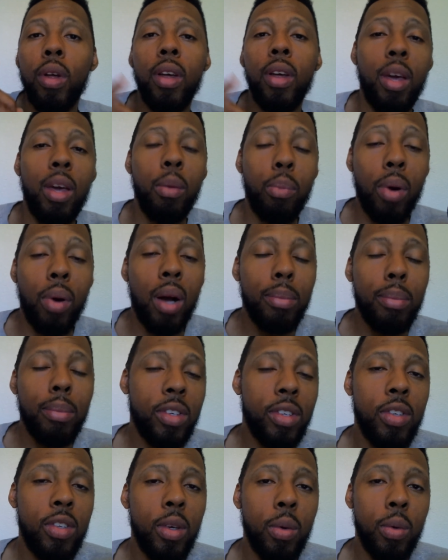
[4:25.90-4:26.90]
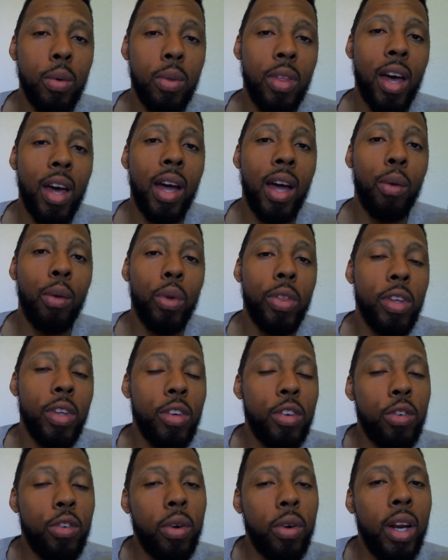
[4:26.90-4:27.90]
he promises you that with
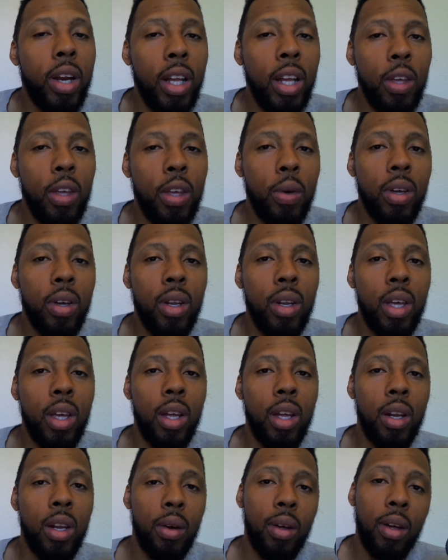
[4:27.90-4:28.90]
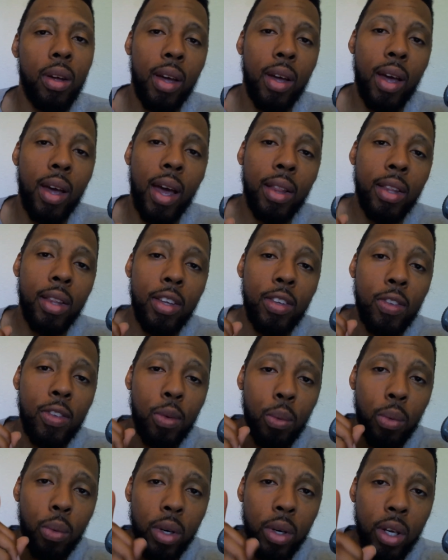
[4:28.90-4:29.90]
his training you could get at
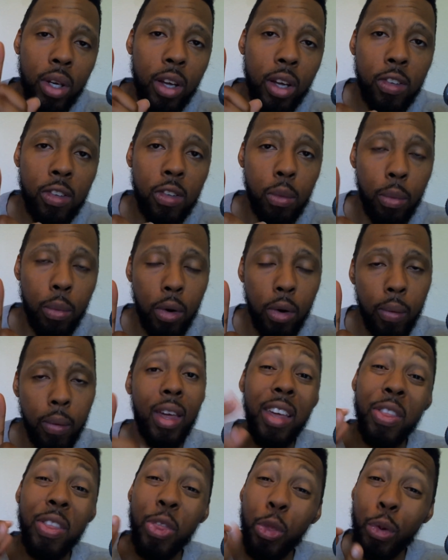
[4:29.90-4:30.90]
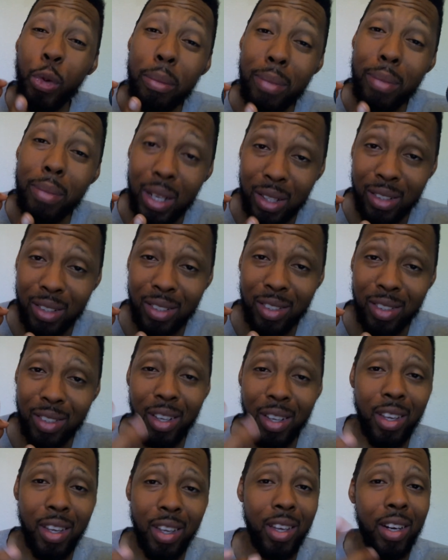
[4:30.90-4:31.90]
least one customer in three months.
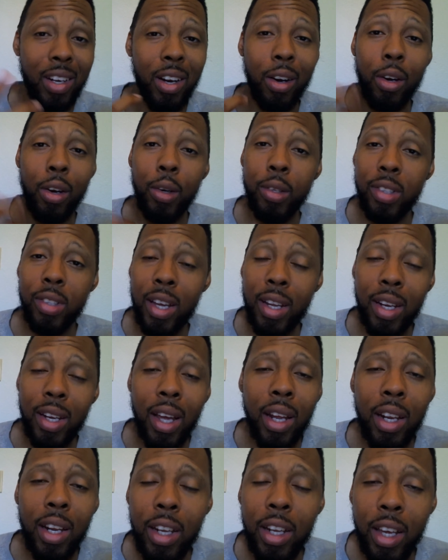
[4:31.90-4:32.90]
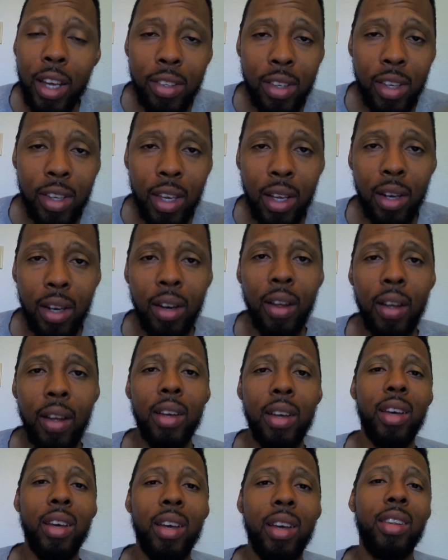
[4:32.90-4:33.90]
Again, there goes that 90 days again.
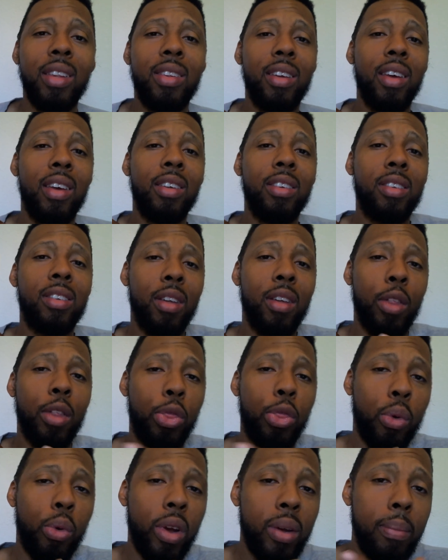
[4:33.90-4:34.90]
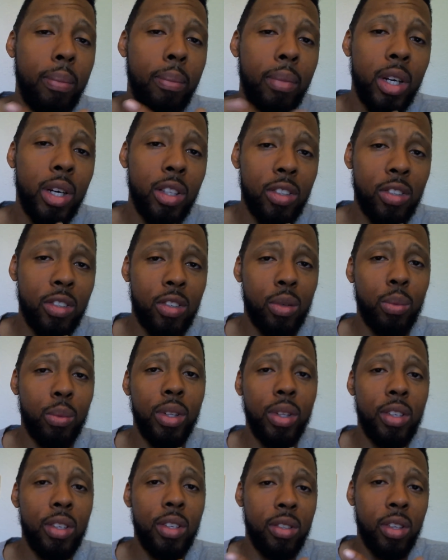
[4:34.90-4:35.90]
It takes three months to
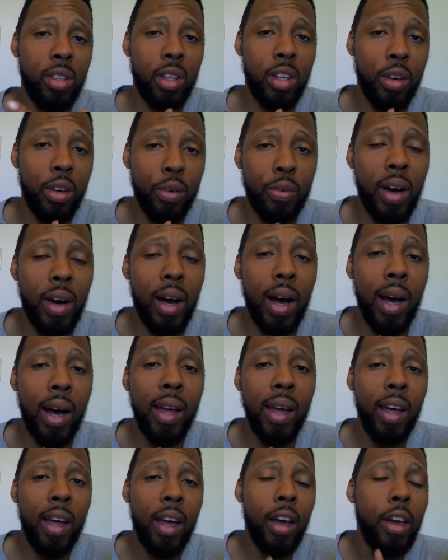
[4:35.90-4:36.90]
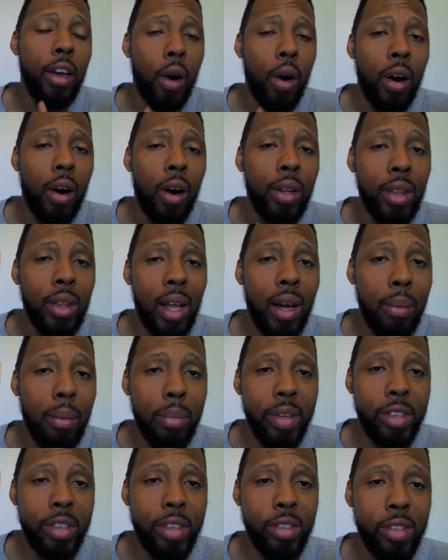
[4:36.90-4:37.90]
really solidify your online
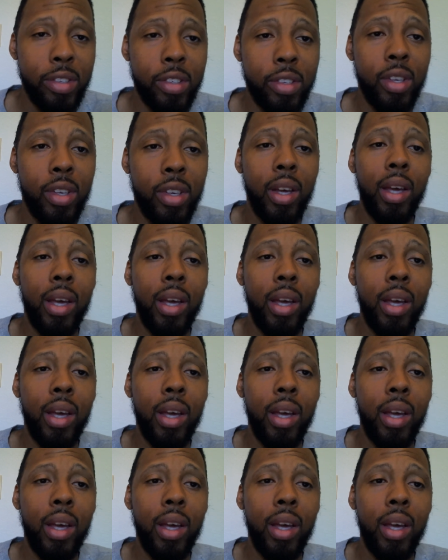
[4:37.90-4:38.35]
business,